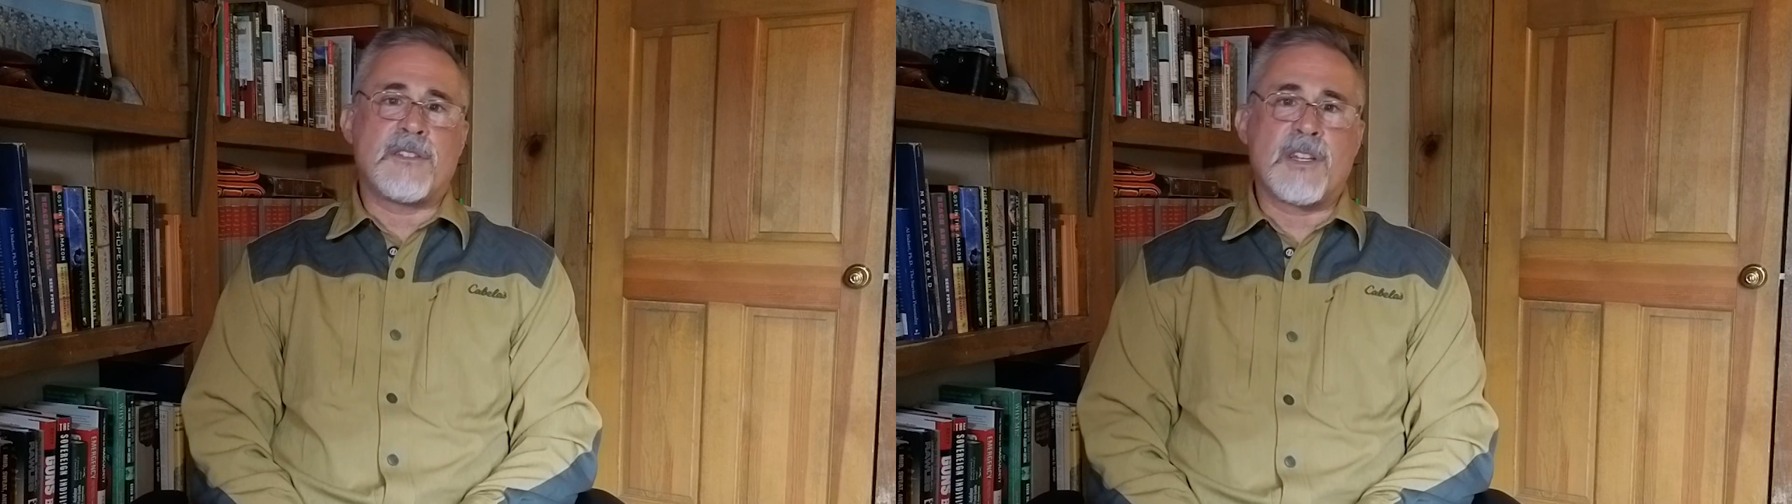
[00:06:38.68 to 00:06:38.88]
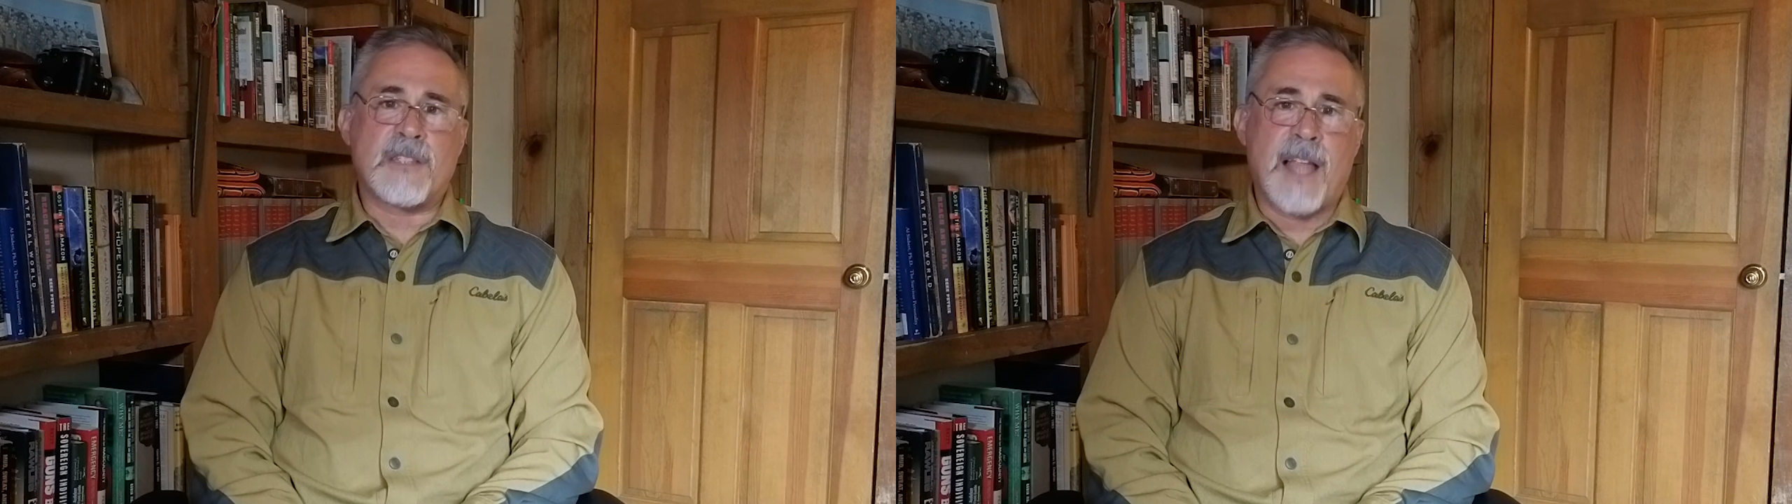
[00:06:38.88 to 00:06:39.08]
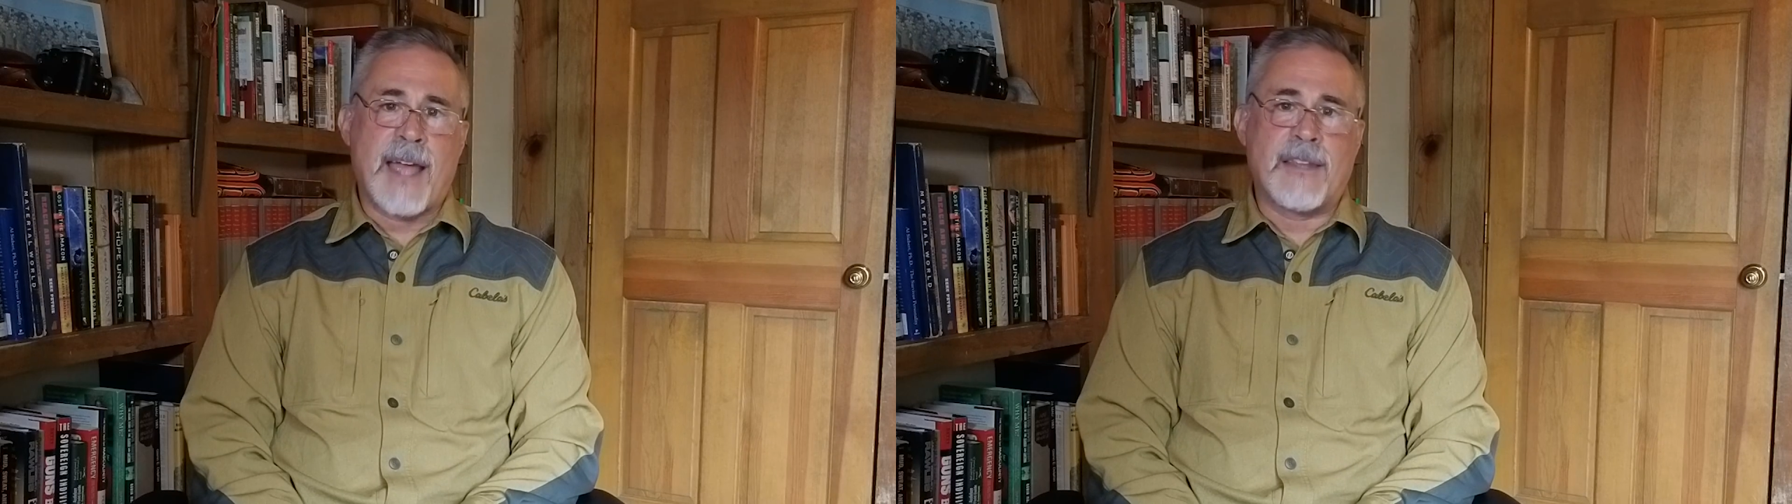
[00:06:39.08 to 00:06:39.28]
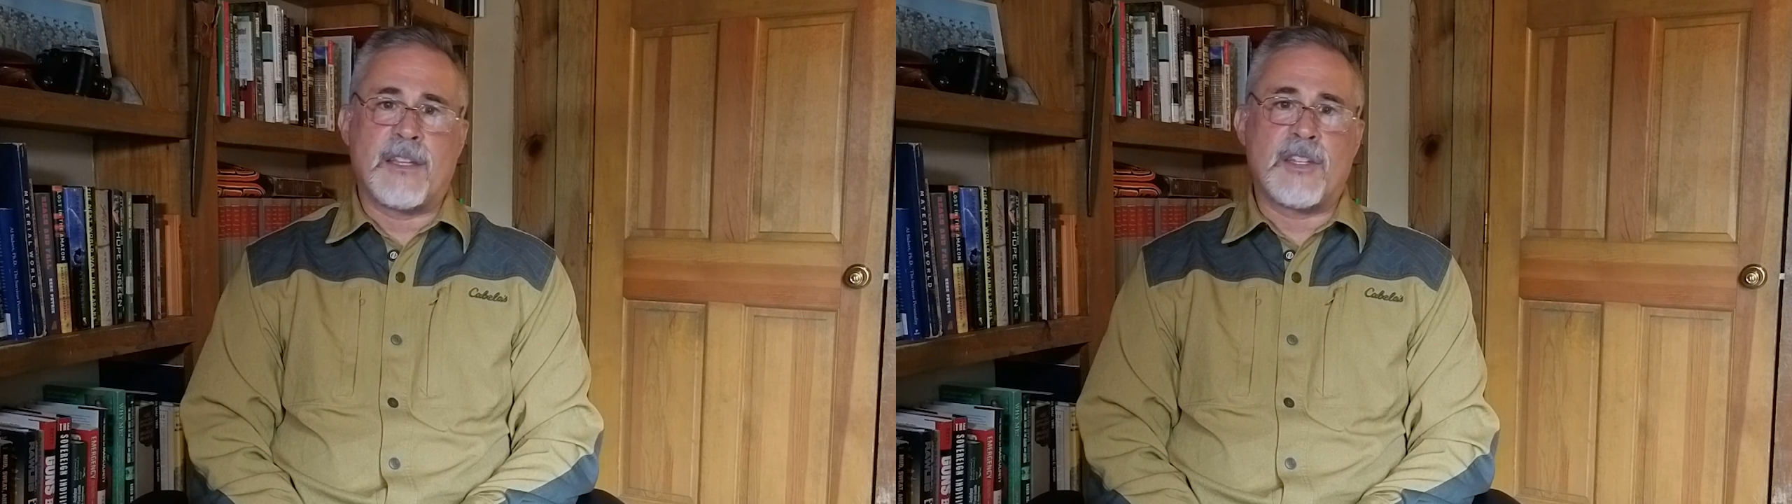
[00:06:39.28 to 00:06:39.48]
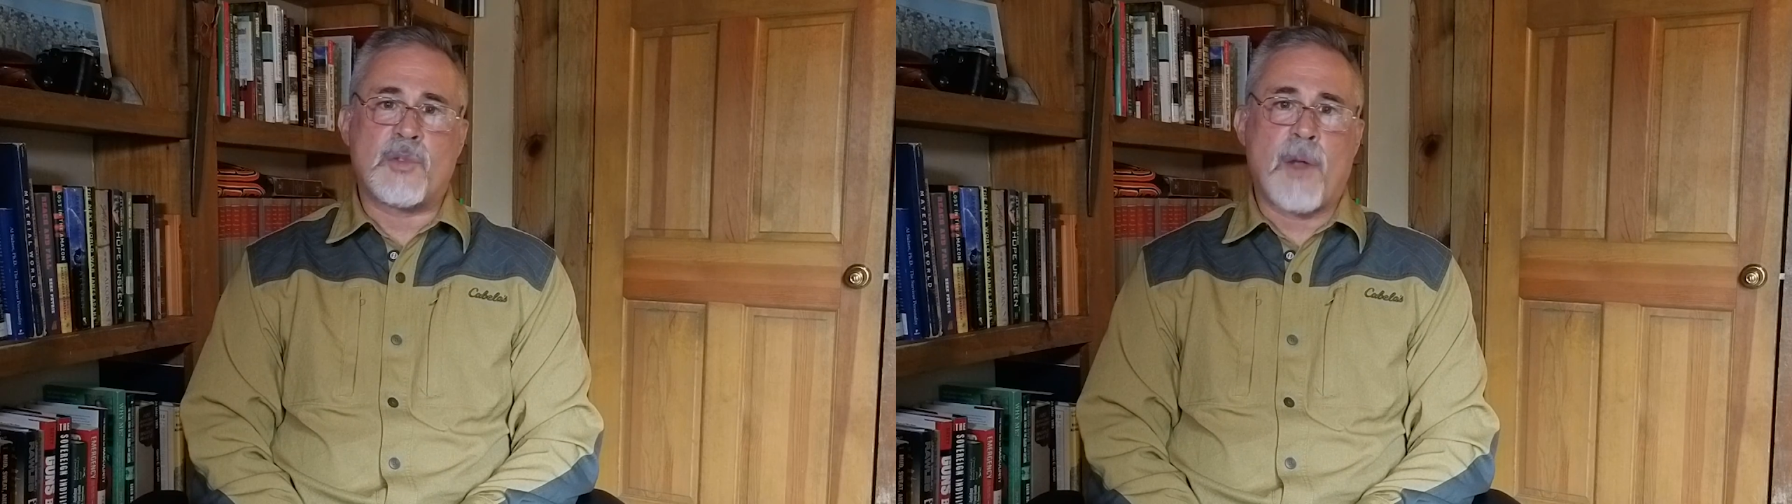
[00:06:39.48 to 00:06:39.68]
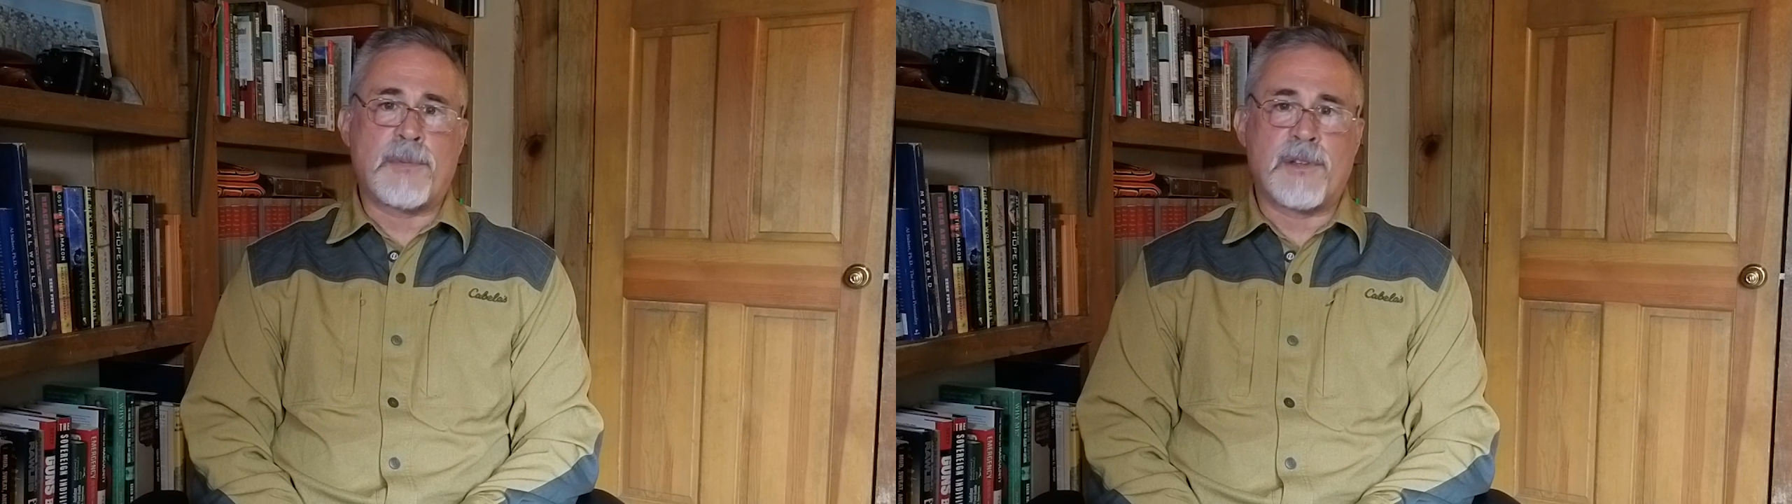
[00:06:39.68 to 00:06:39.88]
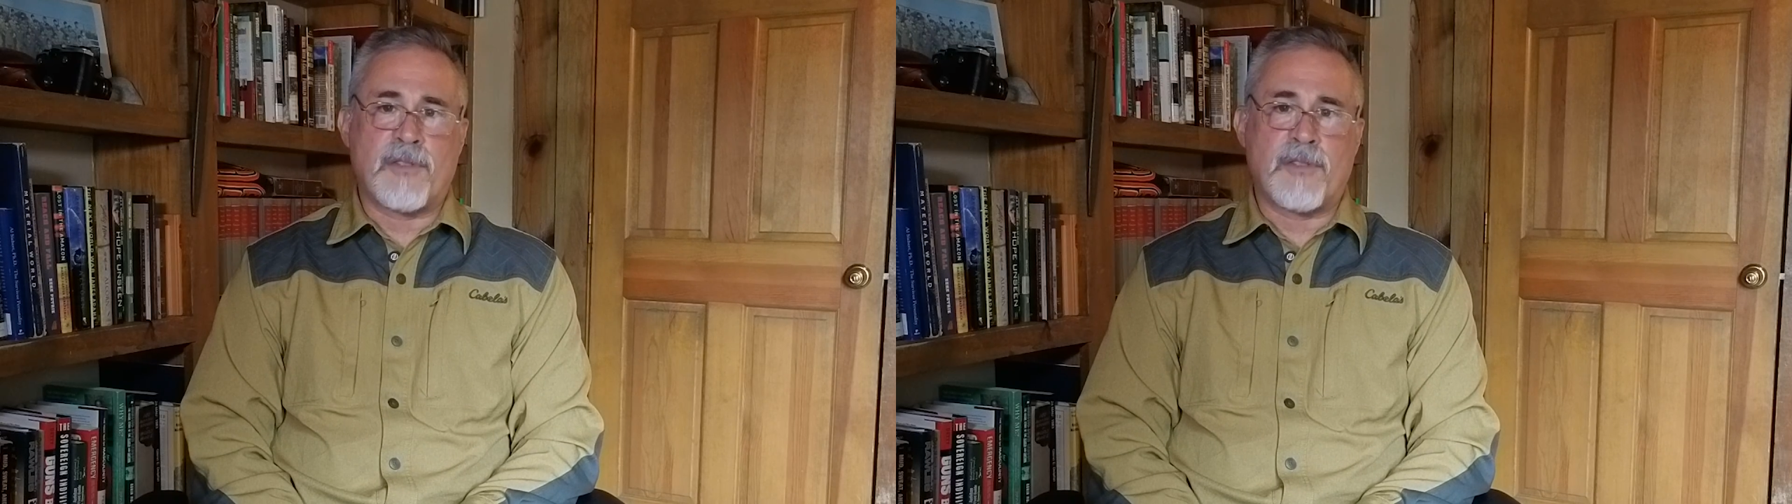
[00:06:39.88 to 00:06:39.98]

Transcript: just lie in the disruption